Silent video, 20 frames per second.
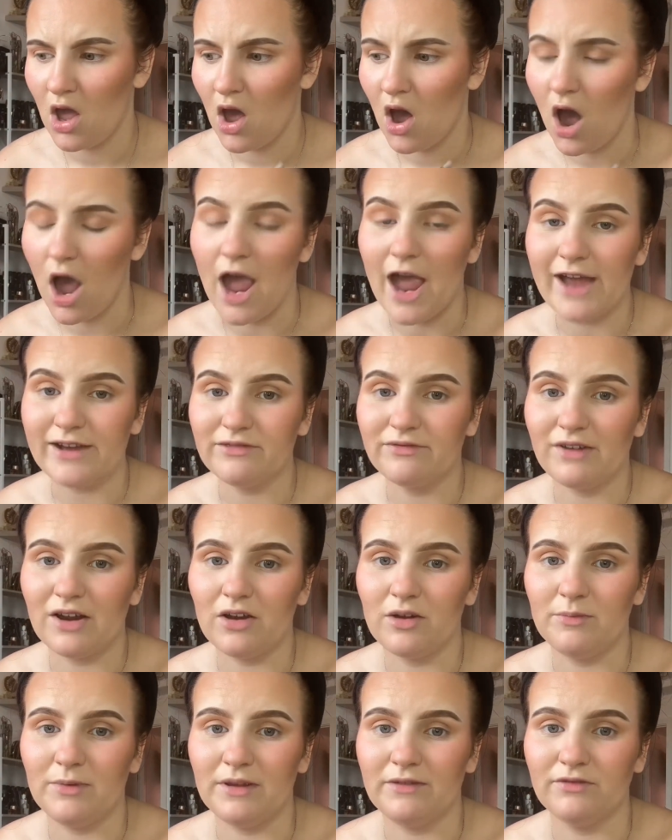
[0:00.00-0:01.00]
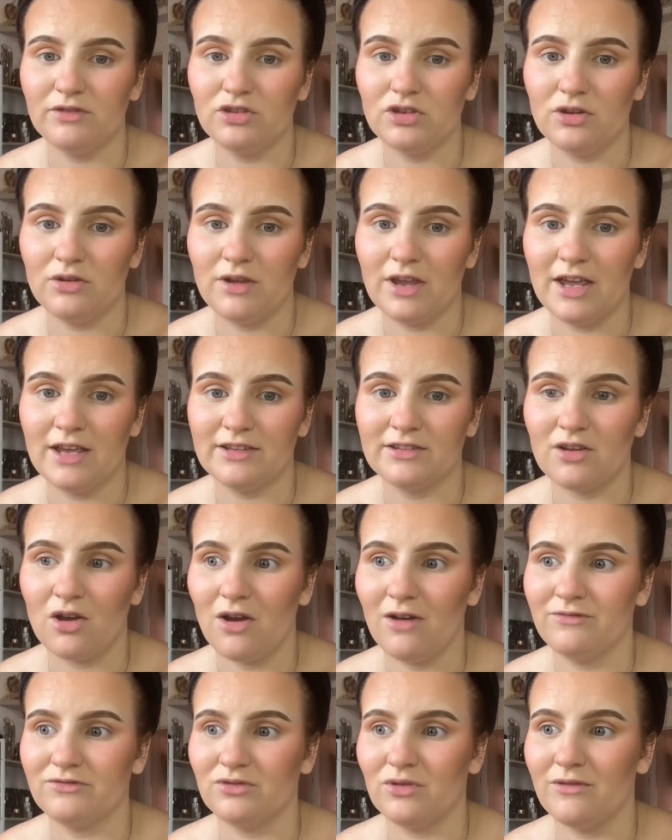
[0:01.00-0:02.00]
I had therapy for two years
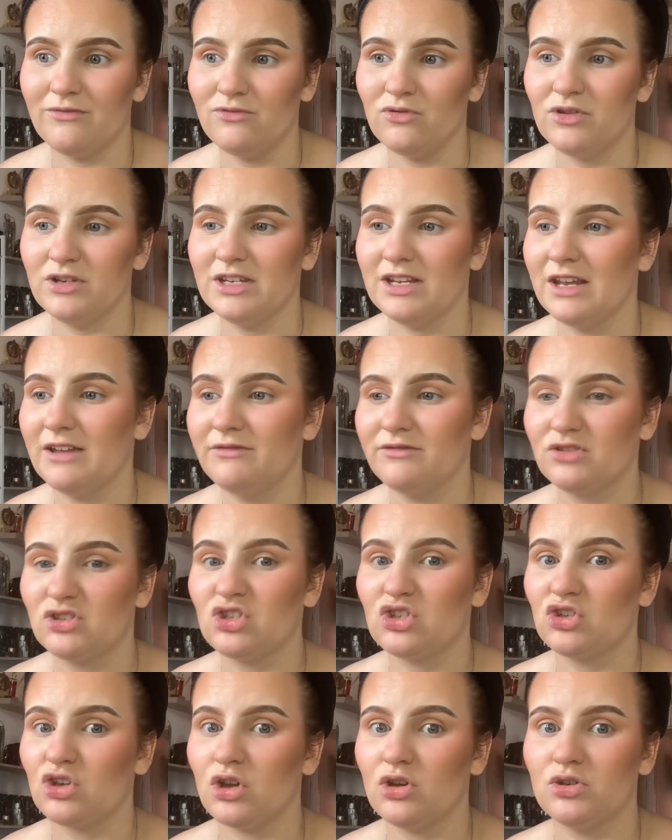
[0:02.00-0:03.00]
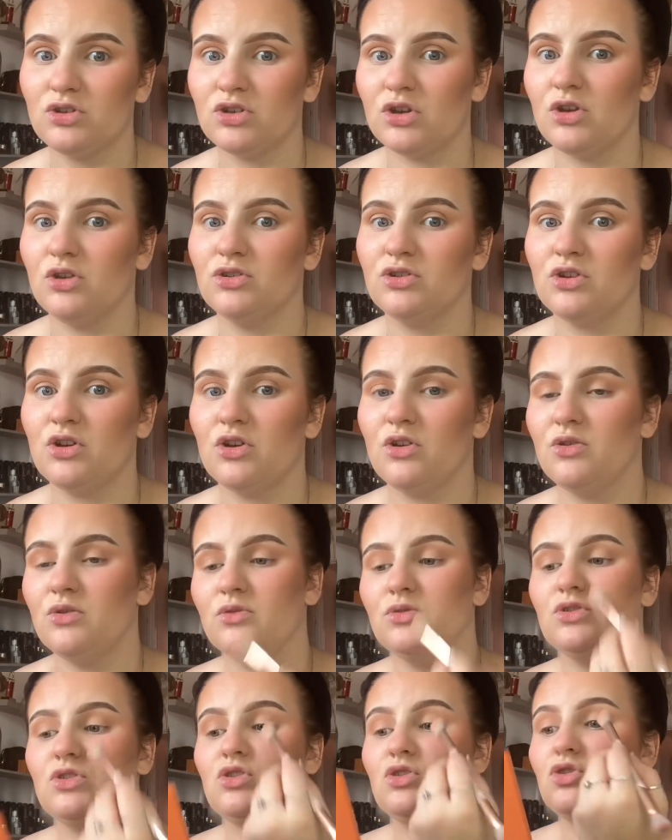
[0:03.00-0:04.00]
after avoiding it for so, so, so,
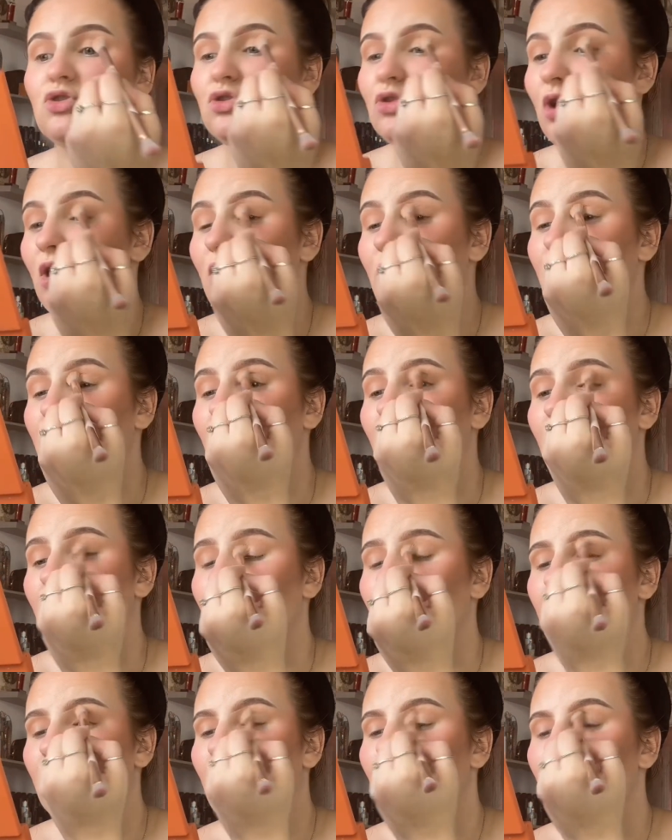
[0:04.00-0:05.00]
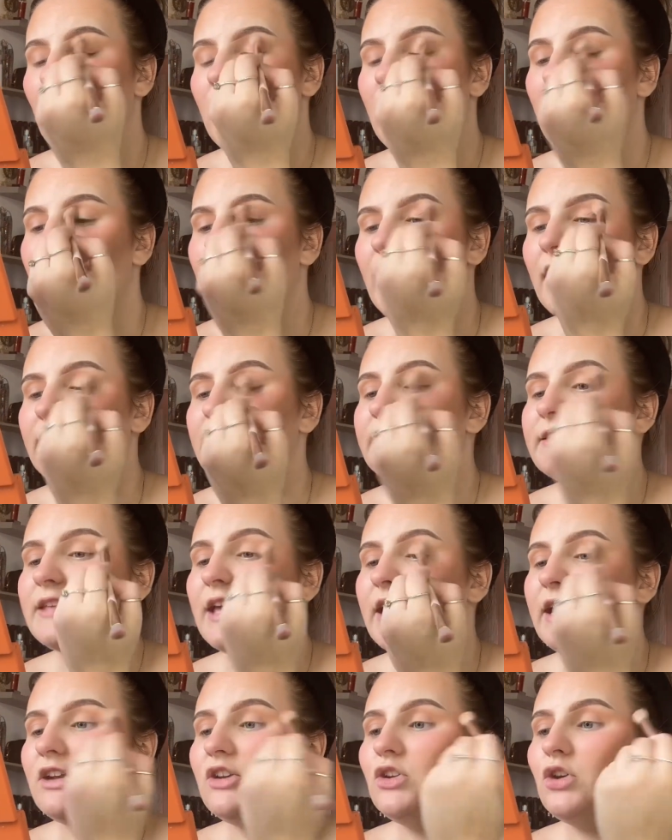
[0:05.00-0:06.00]
so long and
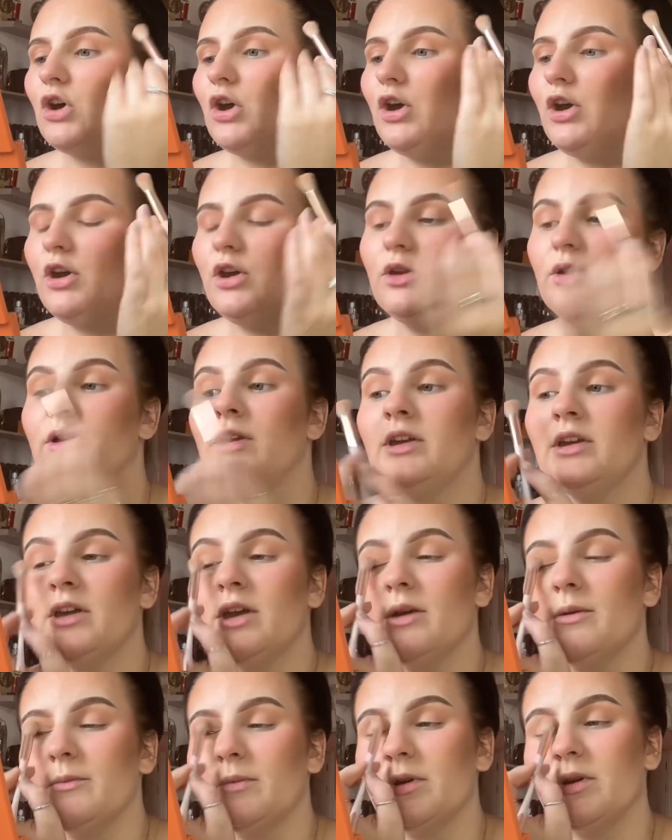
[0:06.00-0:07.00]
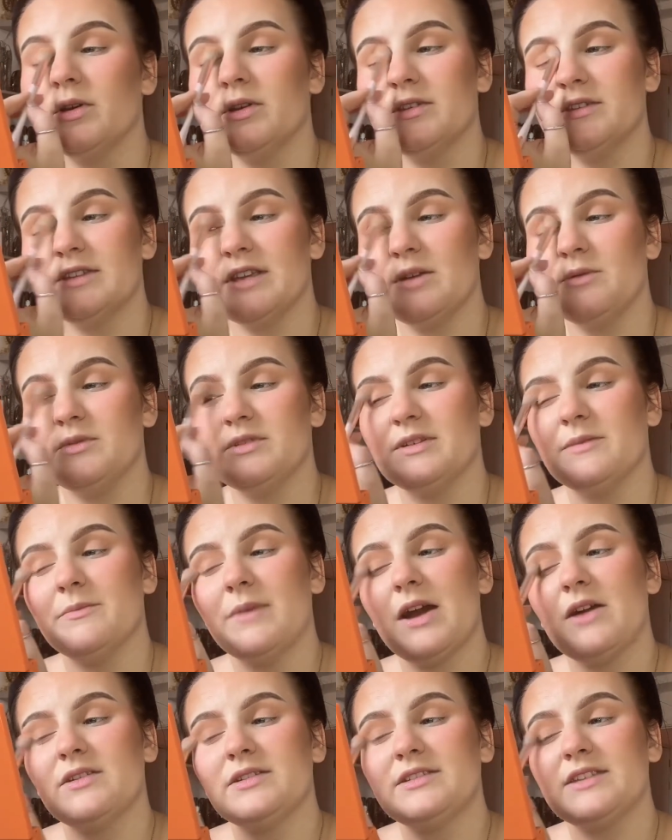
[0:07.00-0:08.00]
saying no because it was
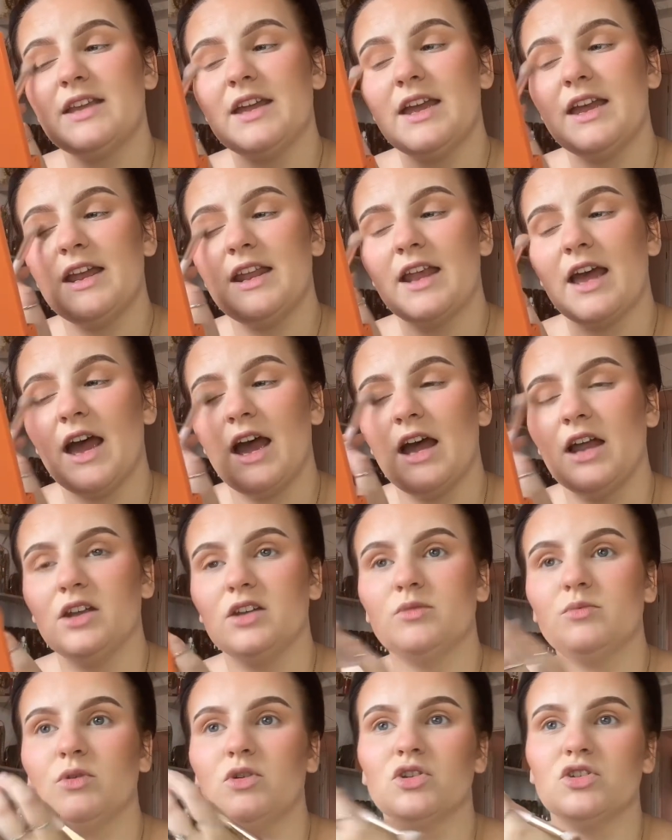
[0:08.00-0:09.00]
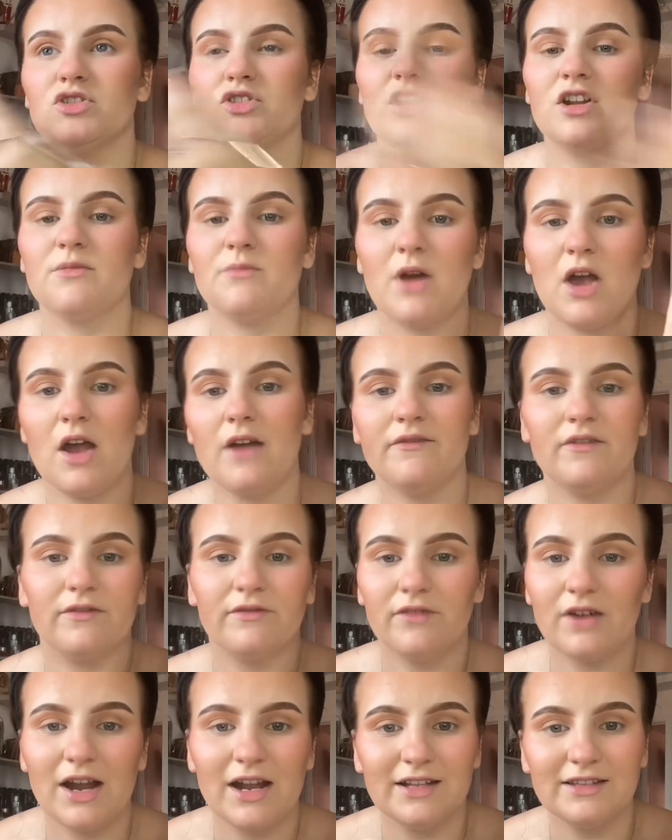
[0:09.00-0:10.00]
embarrassing and because none of my other
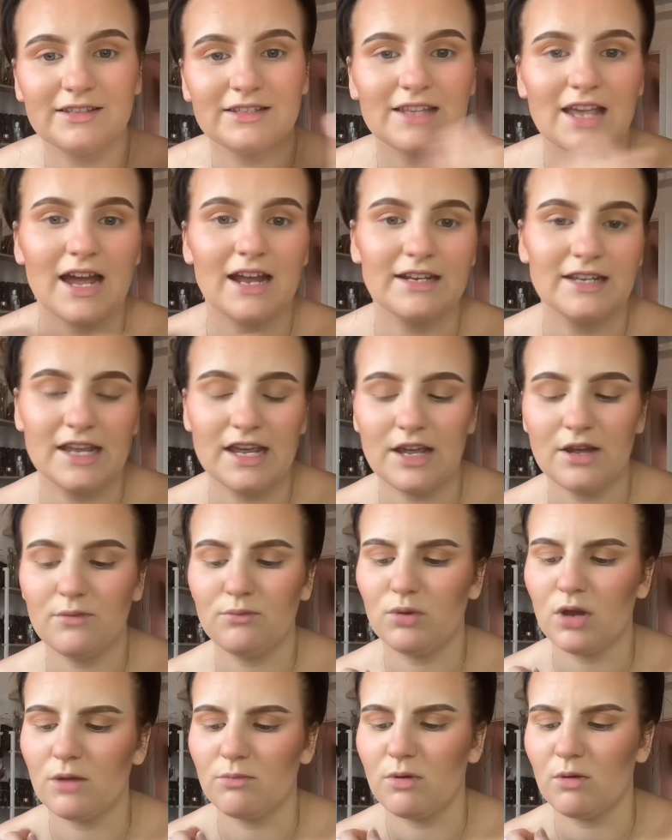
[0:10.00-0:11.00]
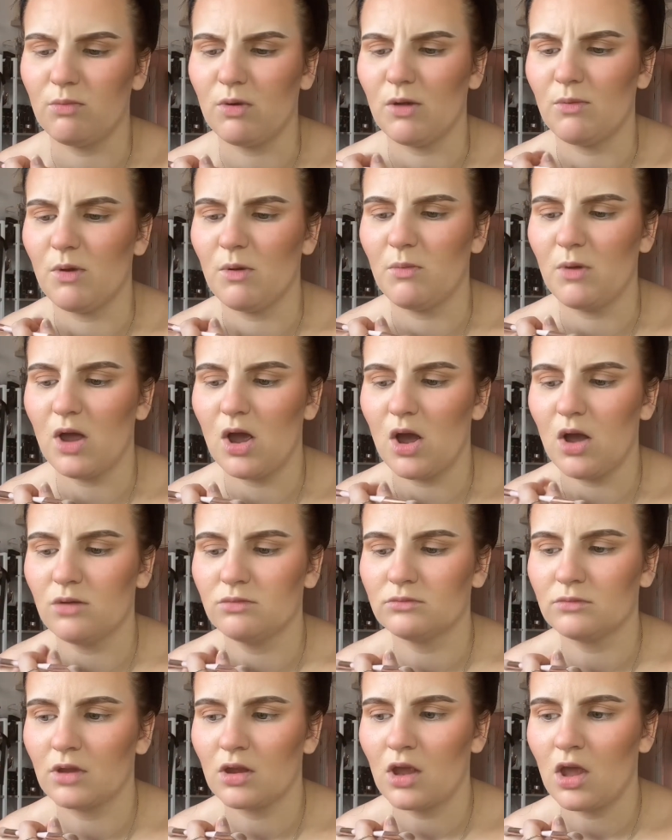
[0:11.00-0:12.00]
friends had it, blah, blah, blah, blah, blah.
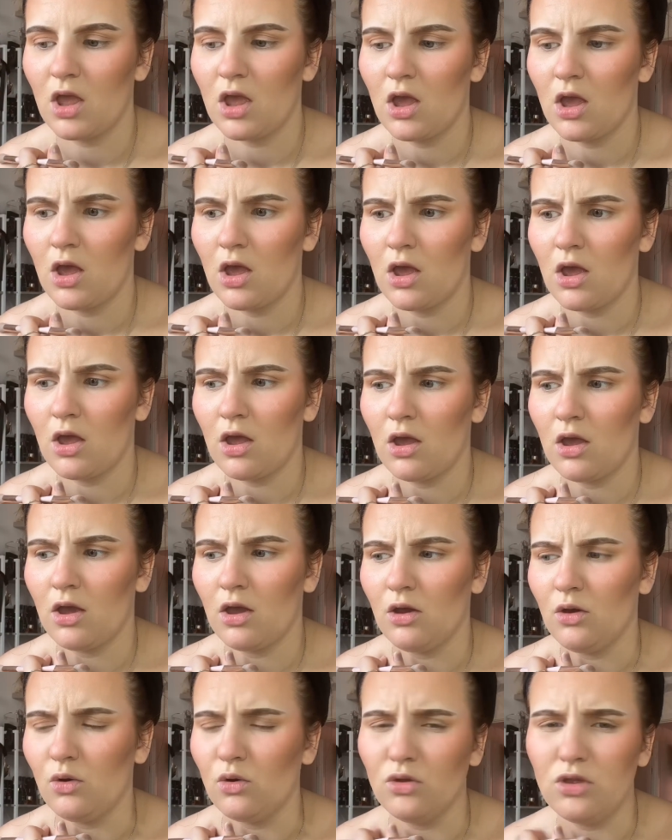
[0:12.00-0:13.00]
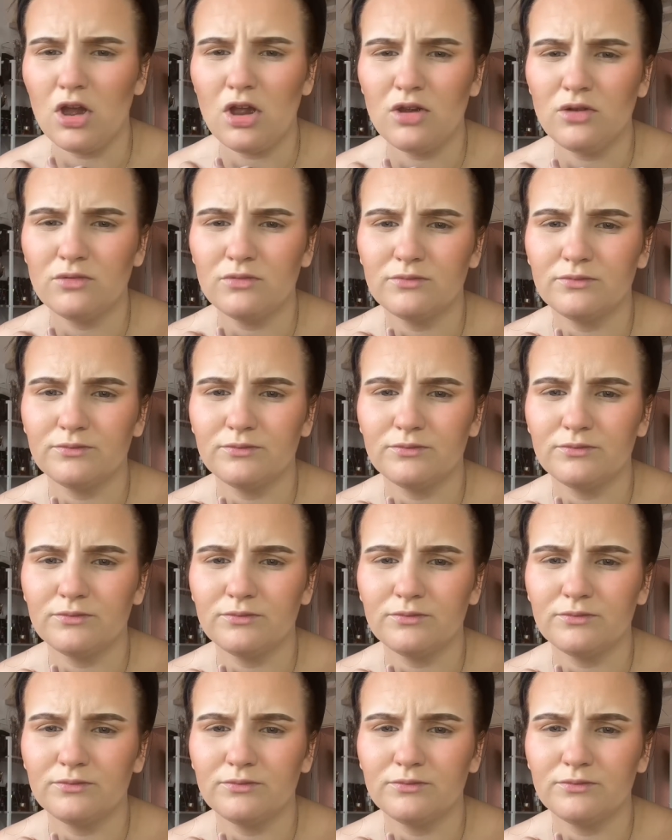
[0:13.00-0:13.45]
Although